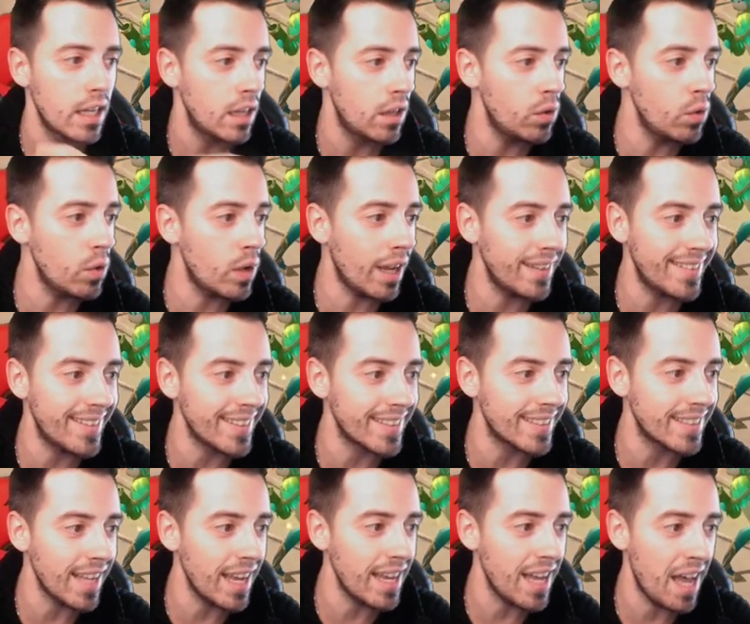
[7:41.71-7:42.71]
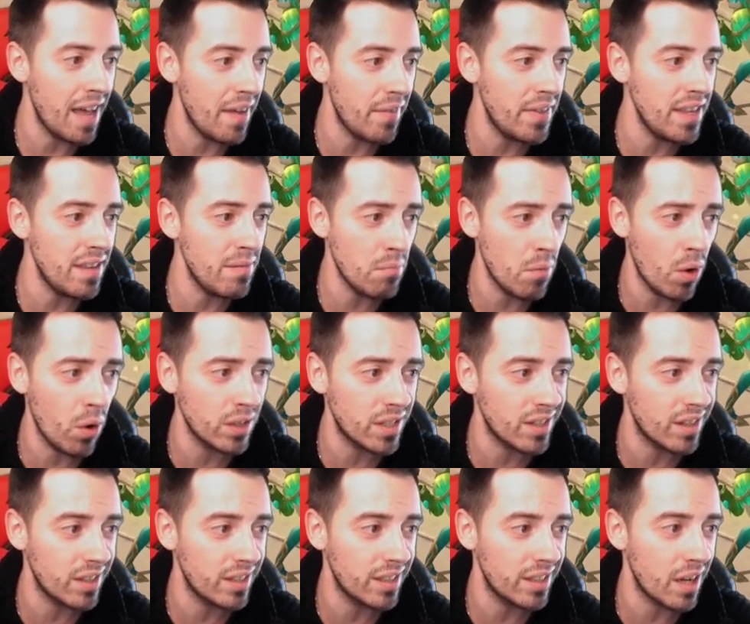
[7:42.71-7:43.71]
Look at this, I have the
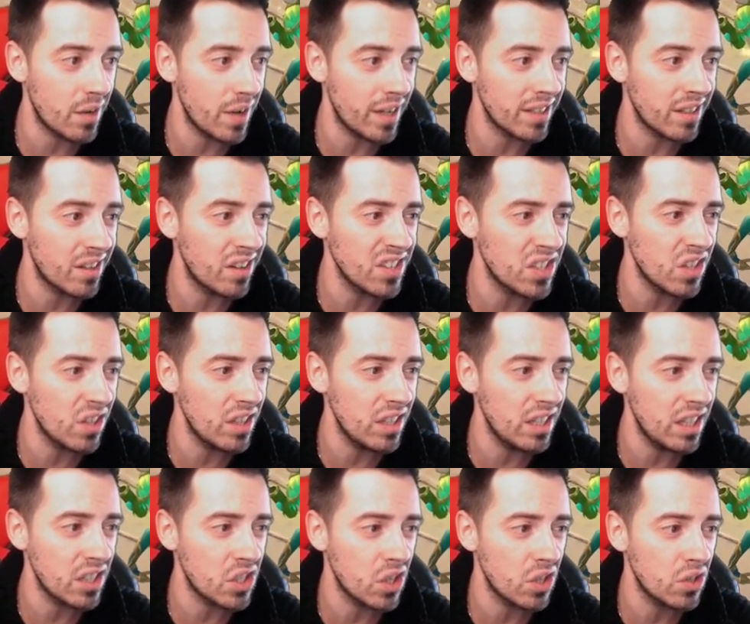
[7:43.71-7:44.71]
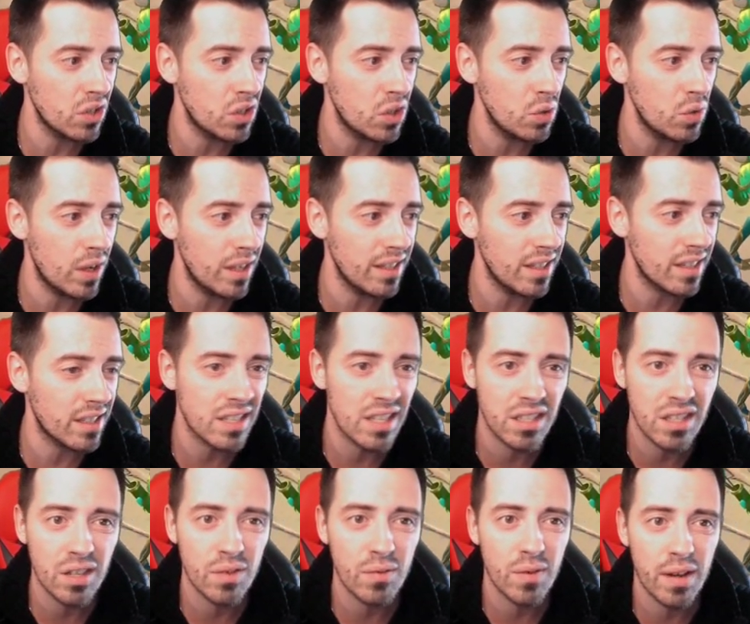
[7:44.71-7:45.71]
Immortal now, and Consolidation 2, and
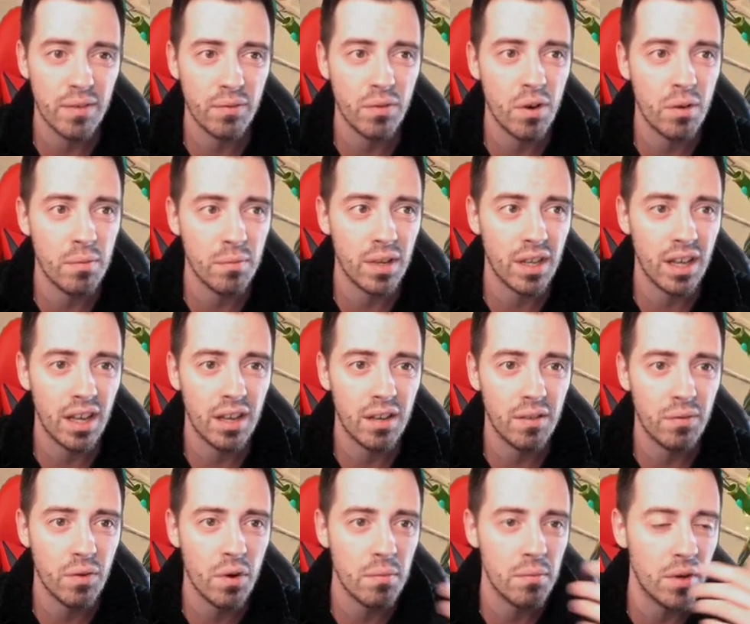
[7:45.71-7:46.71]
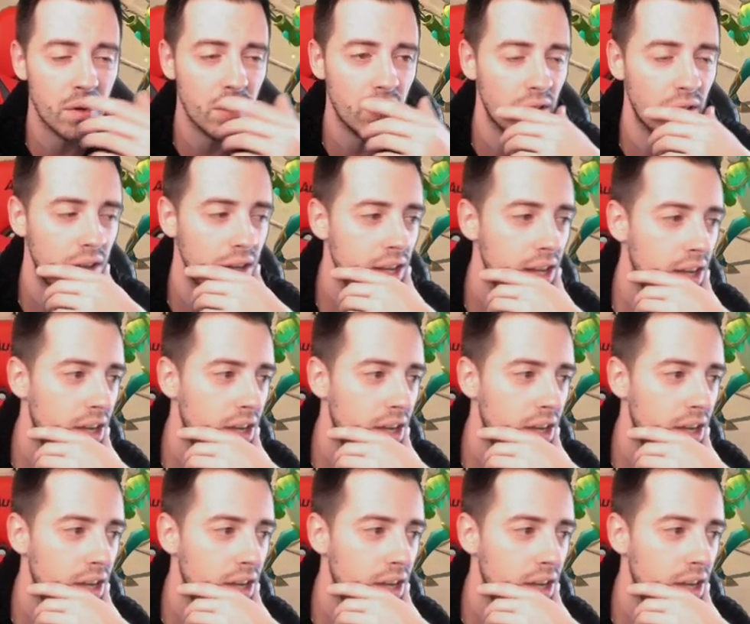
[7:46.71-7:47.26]
etc. from from her.